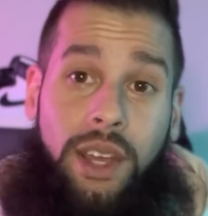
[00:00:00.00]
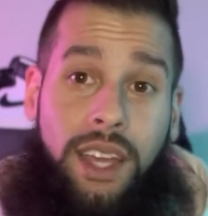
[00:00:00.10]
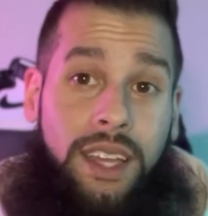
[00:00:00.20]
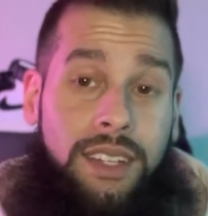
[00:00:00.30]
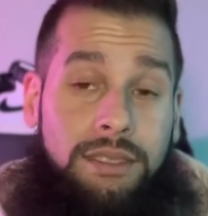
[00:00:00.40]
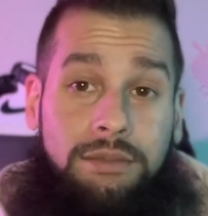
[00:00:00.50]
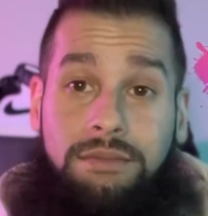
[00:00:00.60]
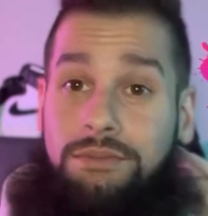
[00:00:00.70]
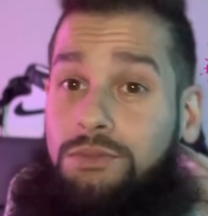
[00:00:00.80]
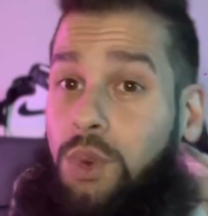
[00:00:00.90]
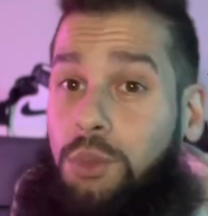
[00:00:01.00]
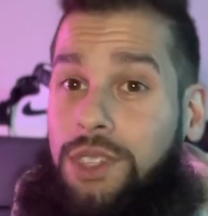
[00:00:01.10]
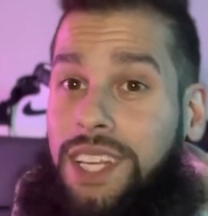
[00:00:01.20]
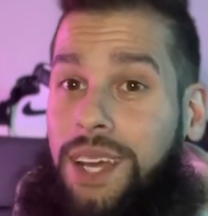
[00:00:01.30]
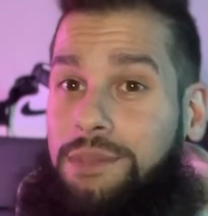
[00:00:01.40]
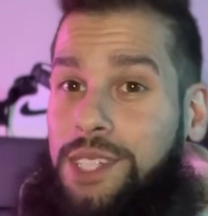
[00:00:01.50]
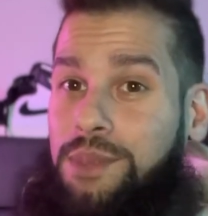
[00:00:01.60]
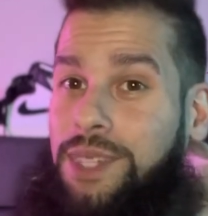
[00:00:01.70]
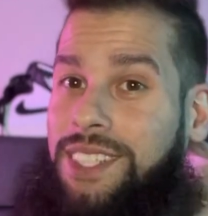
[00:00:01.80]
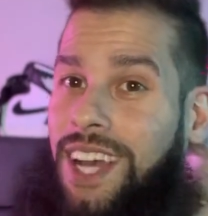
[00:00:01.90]
And one more time, this has
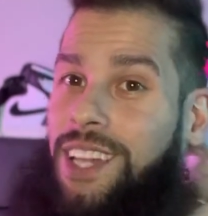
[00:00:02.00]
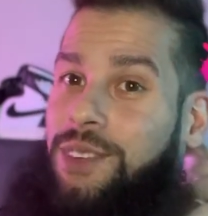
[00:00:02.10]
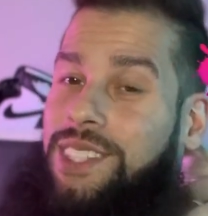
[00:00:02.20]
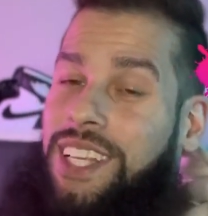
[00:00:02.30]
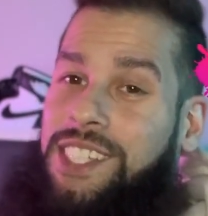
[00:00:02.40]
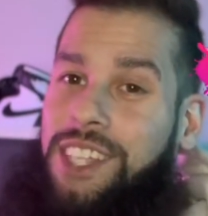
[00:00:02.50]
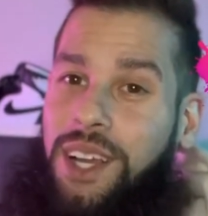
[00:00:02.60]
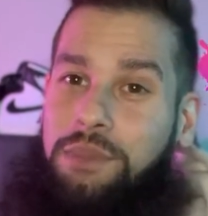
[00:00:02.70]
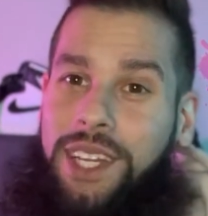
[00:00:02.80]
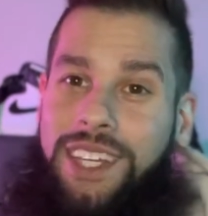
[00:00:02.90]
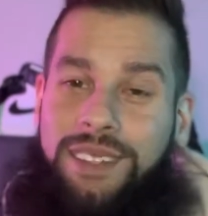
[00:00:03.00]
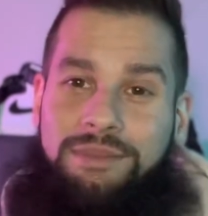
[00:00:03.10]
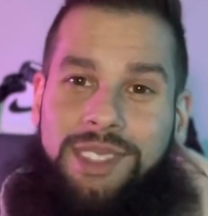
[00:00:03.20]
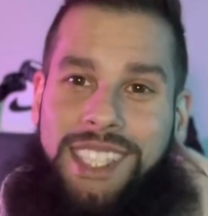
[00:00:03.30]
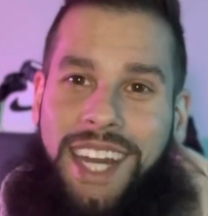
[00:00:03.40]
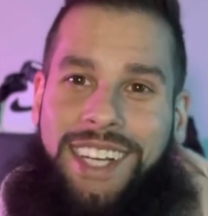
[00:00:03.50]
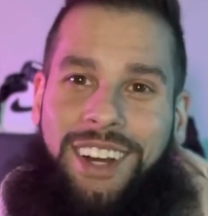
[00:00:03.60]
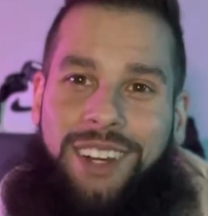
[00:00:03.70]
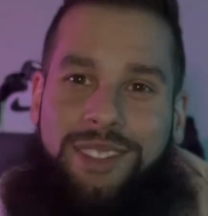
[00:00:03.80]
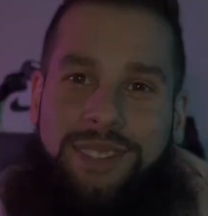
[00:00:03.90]
been Tyler with Deadstock Media, signing off.